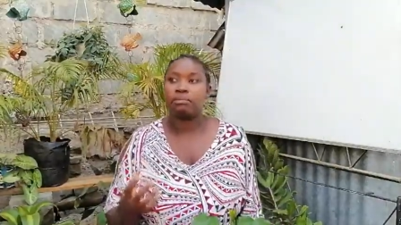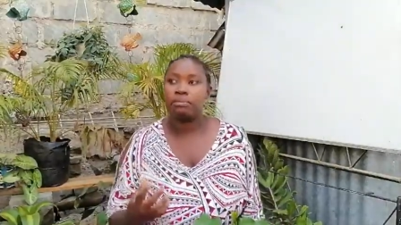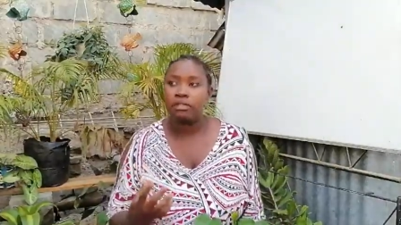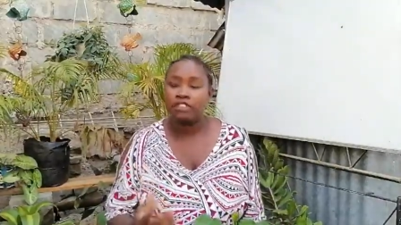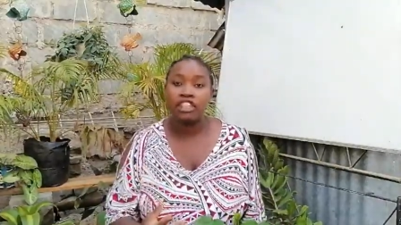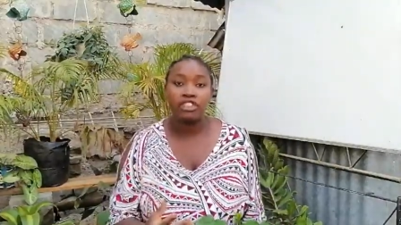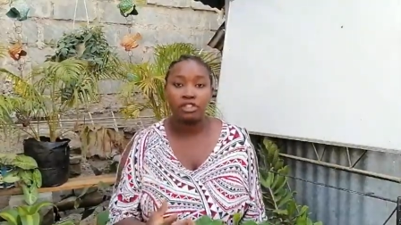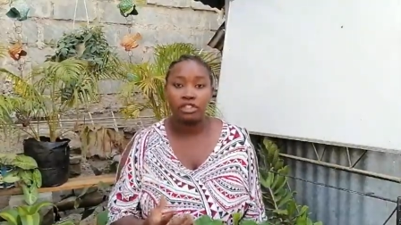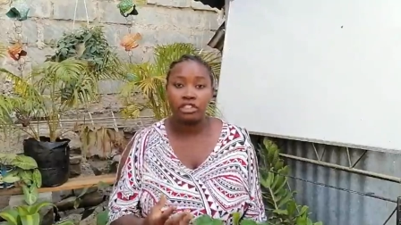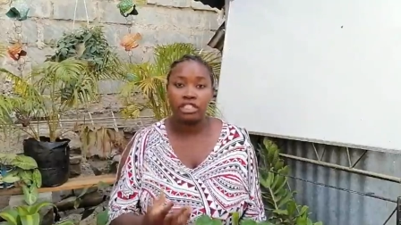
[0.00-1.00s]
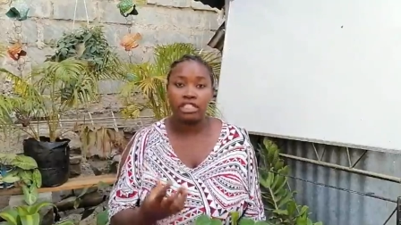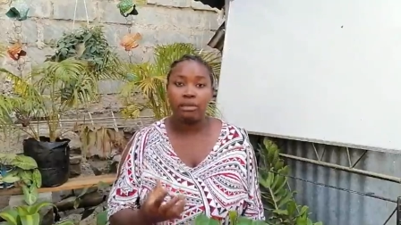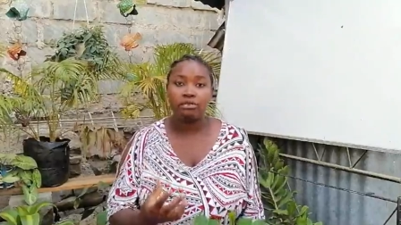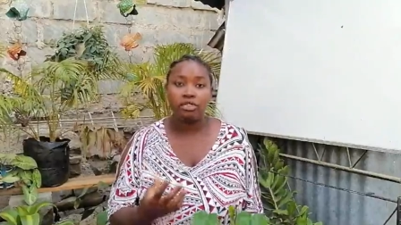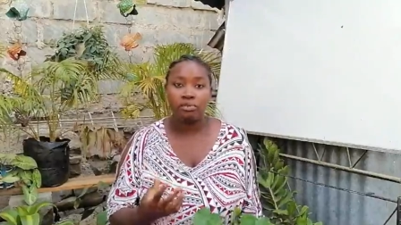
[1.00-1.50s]
prevention in
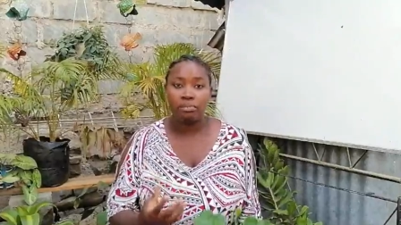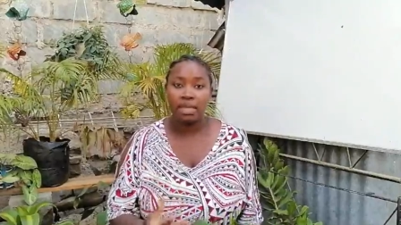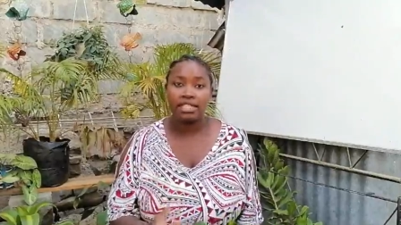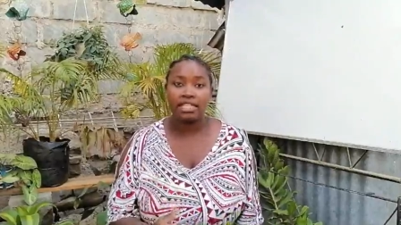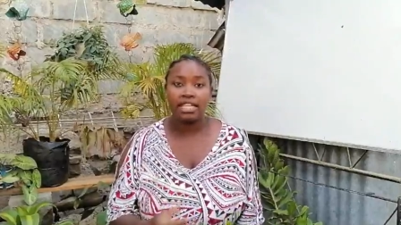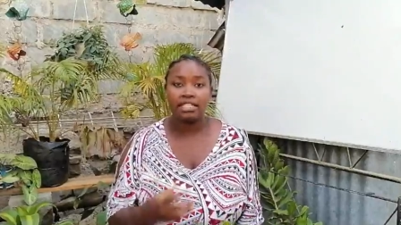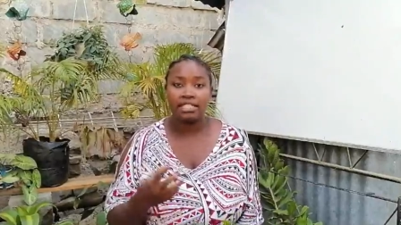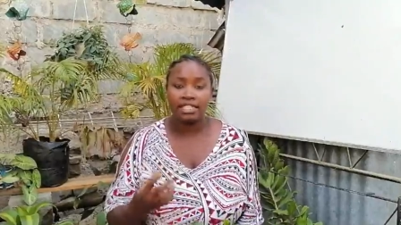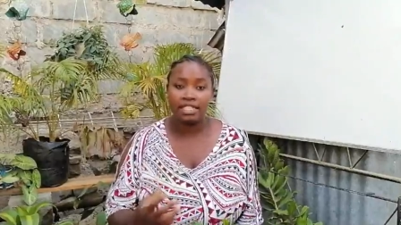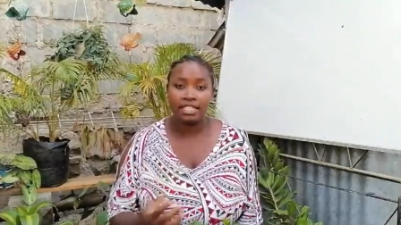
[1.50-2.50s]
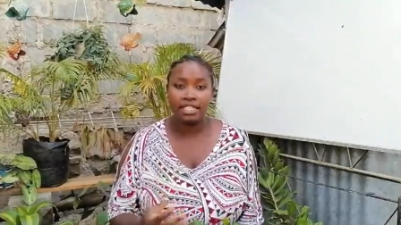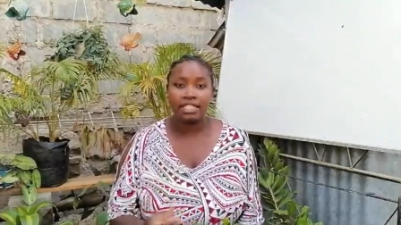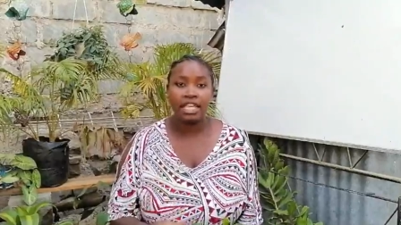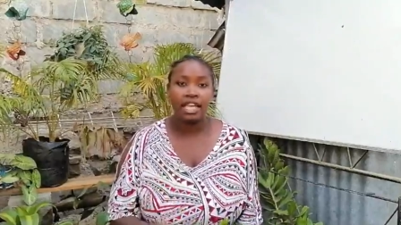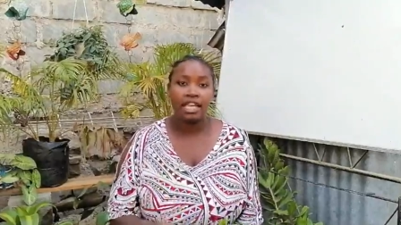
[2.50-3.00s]
terms of pests and
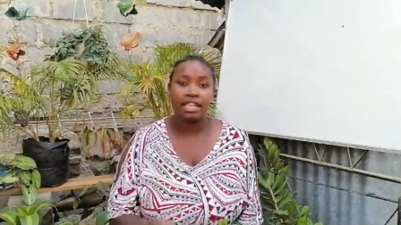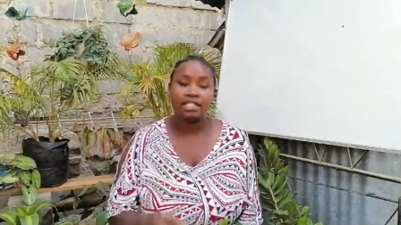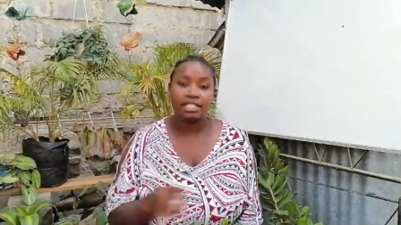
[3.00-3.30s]
diseases is